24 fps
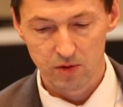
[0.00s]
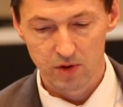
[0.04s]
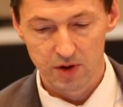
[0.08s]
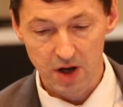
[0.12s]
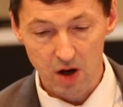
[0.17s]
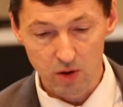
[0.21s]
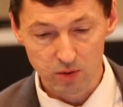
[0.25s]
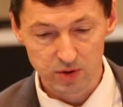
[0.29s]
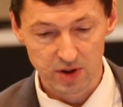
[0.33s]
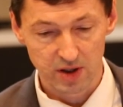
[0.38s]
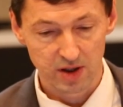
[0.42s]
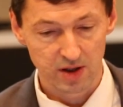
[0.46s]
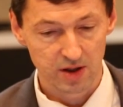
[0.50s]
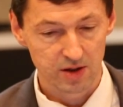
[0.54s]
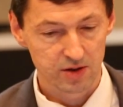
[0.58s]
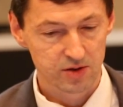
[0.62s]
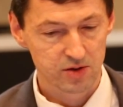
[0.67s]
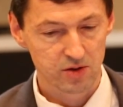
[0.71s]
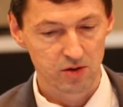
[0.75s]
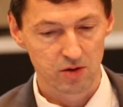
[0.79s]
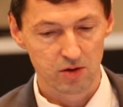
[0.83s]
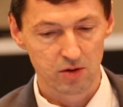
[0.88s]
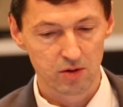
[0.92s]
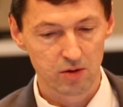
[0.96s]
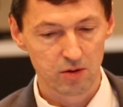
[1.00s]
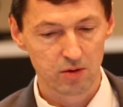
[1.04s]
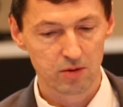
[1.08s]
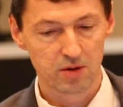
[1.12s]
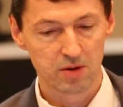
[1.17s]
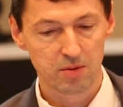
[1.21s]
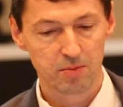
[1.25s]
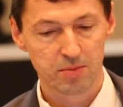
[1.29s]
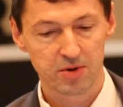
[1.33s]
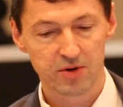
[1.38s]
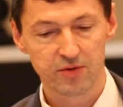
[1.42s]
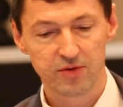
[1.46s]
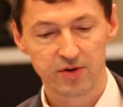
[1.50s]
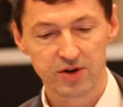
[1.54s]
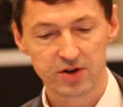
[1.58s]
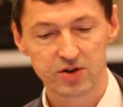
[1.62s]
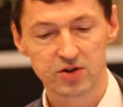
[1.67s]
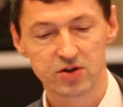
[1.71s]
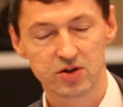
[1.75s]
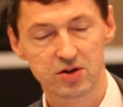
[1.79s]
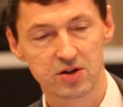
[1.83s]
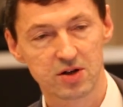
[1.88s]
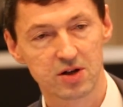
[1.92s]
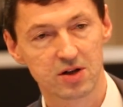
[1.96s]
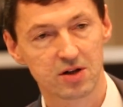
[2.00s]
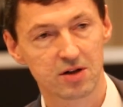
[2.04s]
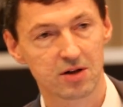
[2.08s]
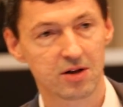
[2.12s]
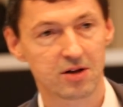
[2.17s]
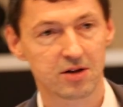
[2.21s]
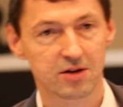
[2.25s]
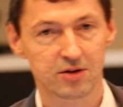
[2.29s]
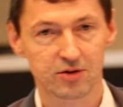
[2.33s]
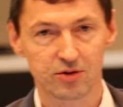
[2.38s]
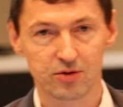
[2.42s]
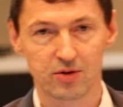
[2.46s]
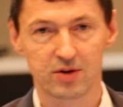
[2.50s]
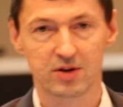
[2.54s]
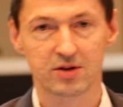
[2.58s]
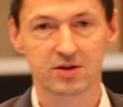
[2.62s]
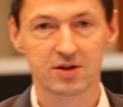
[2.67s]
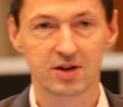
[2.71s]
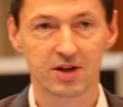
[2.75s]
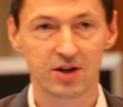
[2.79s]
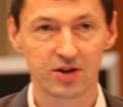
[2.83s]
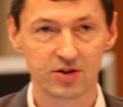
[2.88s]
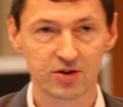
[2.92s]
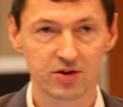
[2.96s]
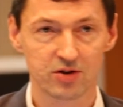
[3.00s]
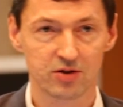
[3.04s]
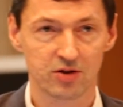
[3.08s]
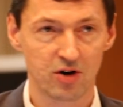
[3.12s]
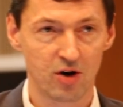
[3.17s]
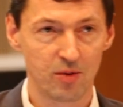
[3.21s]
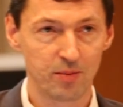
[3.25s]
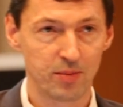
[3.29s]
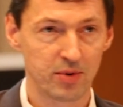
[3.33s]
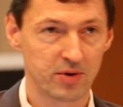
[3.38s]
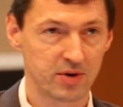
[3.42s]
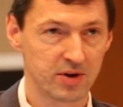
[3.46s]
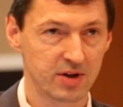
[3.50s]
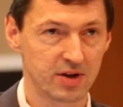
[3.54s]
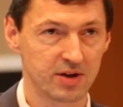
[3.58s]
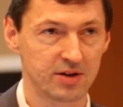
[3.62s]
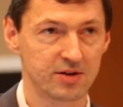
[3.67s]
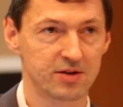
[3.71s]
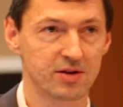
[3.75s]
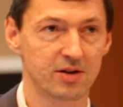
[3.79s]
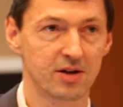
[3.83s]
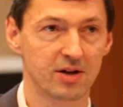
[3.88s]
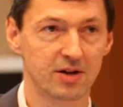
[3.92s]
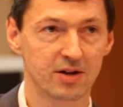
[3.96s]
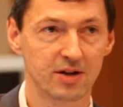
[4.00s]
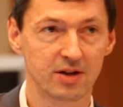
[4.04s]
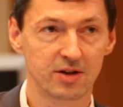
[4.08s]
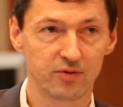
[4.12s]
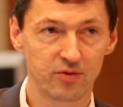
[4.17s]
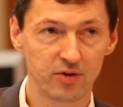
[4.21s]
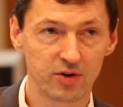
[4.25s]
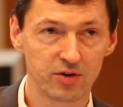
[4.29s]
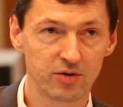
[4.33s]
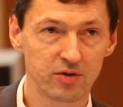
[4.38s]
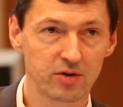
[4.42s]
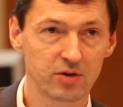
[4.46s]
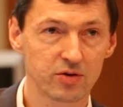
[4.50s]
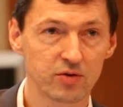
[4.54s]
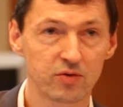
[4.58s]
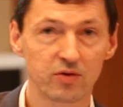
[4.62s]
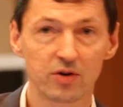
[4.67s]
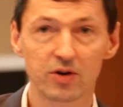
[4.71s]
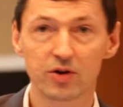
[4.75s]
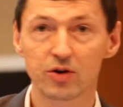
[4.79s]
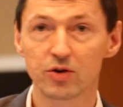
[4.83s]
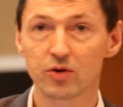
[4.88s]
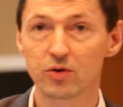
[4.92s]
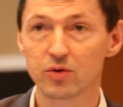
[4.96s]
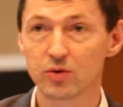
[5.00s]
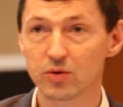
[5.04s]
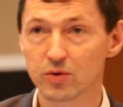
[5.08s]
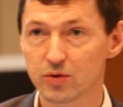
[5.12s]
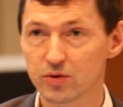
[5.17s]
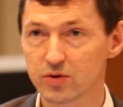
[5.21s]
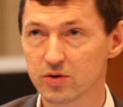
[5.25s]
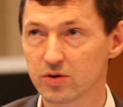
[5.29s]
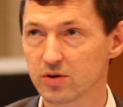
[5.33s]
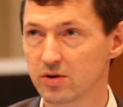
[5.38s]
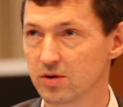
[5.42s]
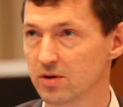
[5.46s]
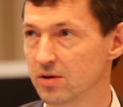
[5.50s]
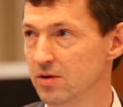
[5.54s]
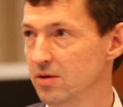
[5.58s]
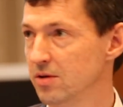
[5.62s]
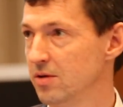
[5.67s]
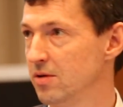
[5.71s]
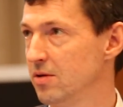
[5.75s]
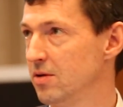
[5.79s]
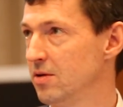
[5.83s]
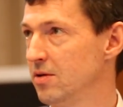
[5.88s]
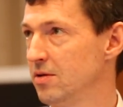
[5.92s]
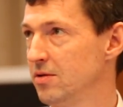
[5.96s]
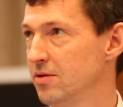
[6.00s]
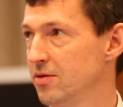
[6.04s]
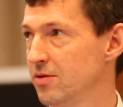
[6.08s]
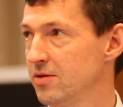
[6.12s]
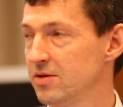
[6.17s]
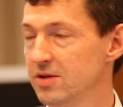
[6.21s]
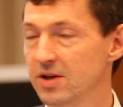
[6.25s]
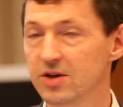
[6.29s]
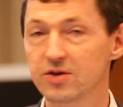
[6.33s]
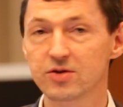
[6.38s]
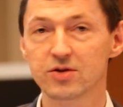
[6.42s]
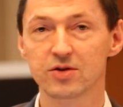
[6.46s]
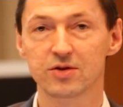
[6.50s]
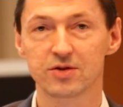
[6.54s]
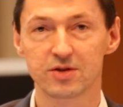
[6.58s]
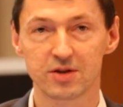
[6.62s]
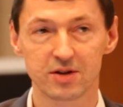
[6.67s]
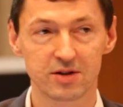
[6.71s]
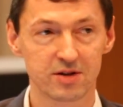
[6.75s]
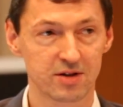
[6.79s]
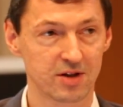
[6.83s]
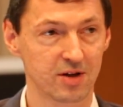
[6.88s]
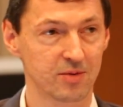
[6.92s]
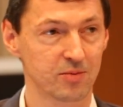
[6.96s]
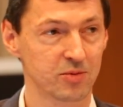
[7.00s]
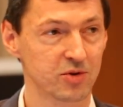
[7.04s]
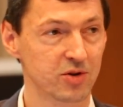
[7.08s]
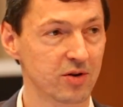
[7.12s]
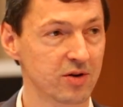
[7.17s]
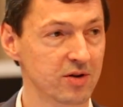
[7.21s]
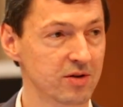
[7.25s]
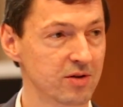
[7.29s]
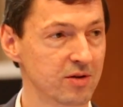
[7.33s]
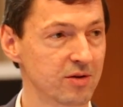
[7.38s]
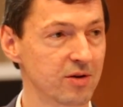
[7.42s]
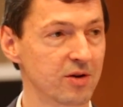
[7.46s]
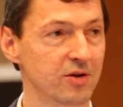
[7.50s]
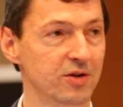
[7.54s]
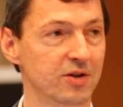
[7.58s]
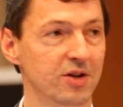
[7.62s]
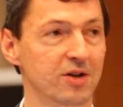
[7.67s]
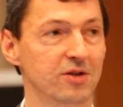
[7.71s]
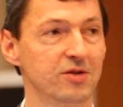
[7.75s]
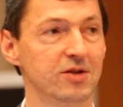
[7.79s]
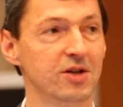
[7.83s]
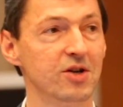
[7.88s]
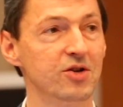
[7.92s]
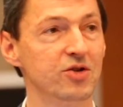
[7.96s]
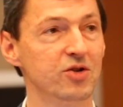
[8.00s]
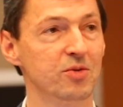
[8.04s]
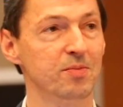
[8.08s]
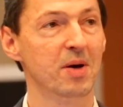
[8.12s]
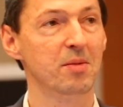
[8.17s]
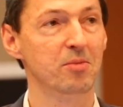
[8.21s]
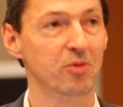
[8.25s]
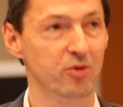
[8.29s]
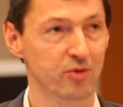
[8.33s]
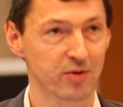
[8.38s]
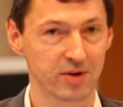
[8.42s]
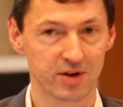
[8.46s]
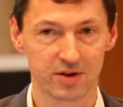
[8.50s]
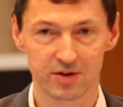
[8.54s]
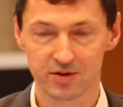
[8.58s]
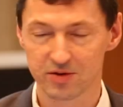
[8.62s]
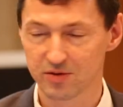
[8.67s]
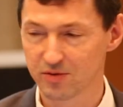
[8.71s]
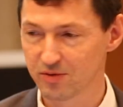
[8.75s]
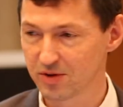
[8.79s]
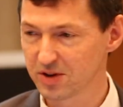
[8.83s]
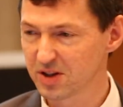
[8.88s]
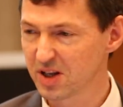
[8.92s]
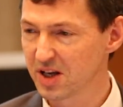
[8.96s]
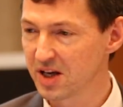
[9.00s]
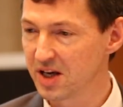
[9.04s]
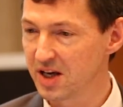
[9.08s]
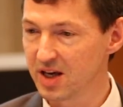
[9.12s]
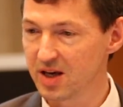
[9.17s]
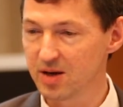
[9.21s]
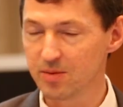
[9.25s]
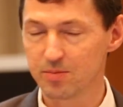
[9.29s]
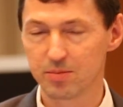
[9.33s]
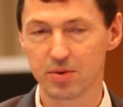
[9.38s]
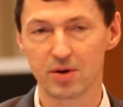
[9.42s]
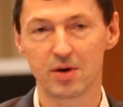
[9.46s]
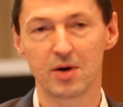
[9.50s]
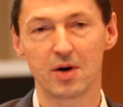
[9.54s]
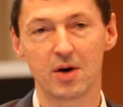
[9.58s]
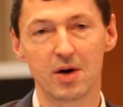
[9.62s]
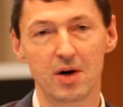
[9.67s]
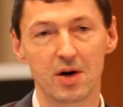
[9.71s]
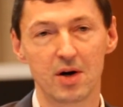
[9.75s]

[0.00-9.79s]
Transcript: Nowadays, all professional translation companies and individuals will use translation systems, translation memories, but keep